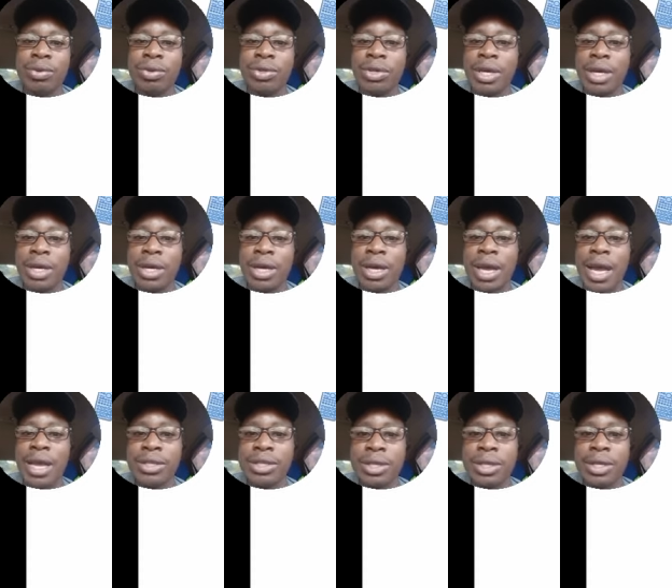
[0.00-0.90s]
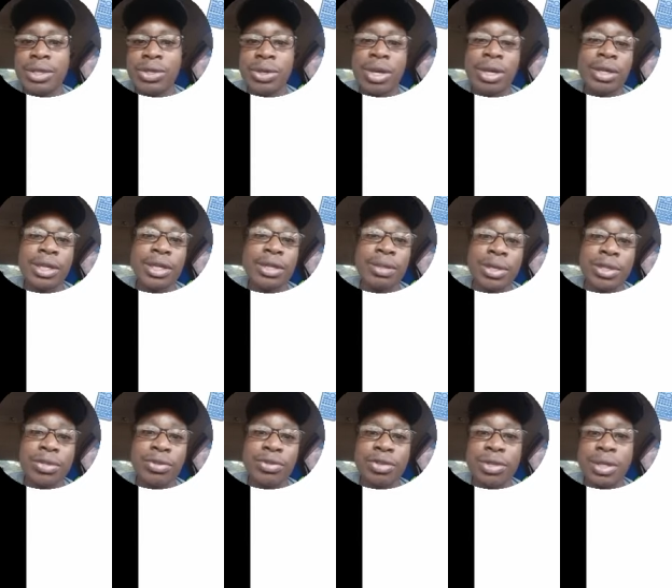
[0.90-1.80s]
you are asked here to calculate the
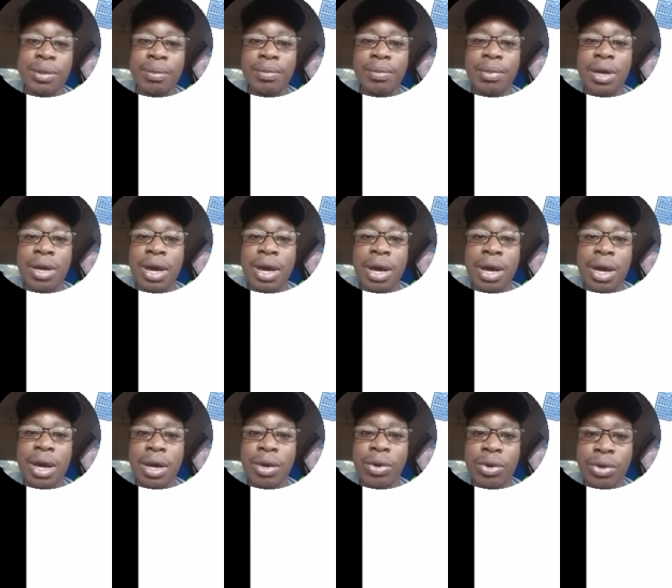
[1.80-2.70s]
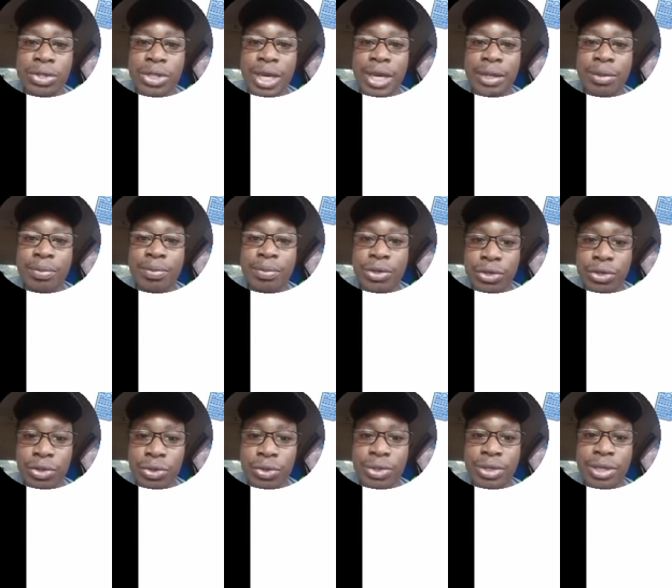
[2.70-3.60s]
mass of sodium oxide
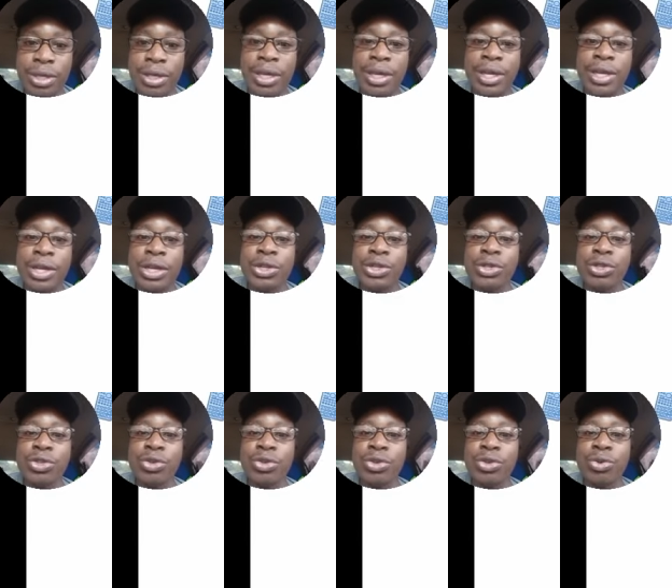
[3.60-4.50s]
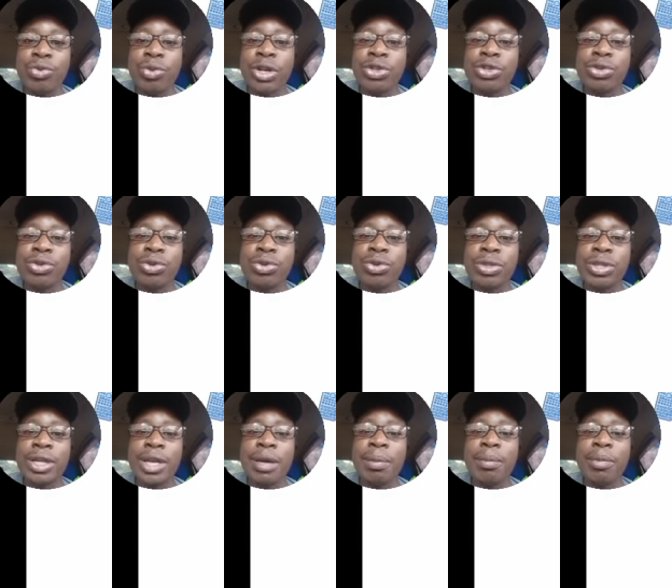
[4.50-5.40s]
produced. So you want to know
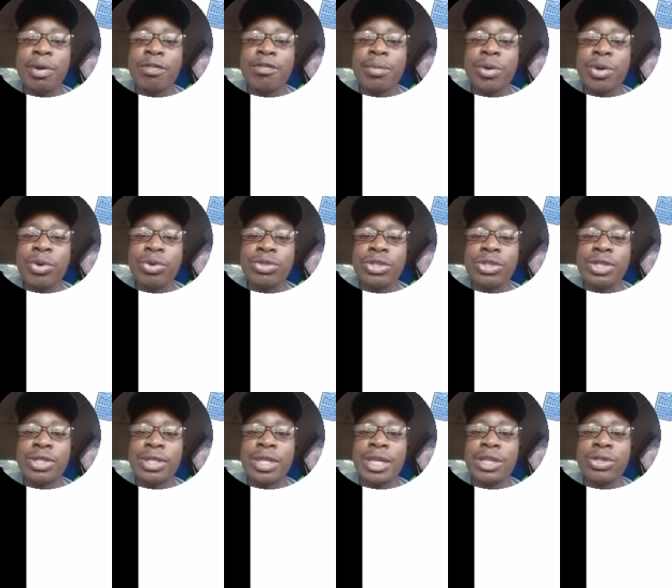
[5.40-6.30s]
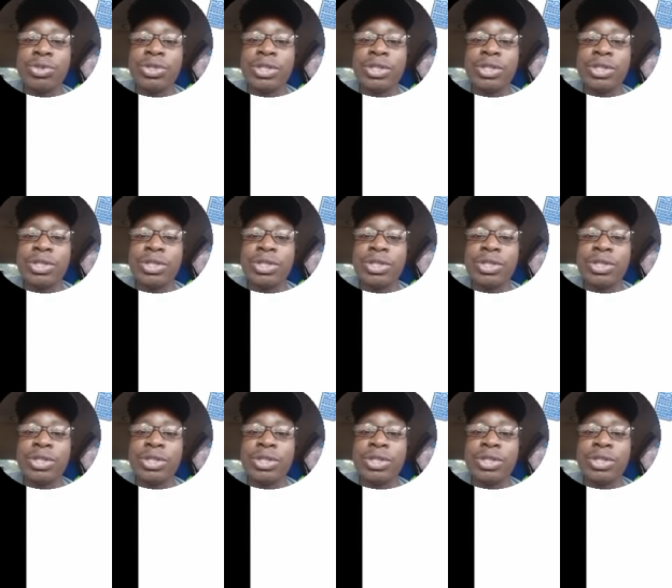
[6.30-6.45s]
the number of moles that you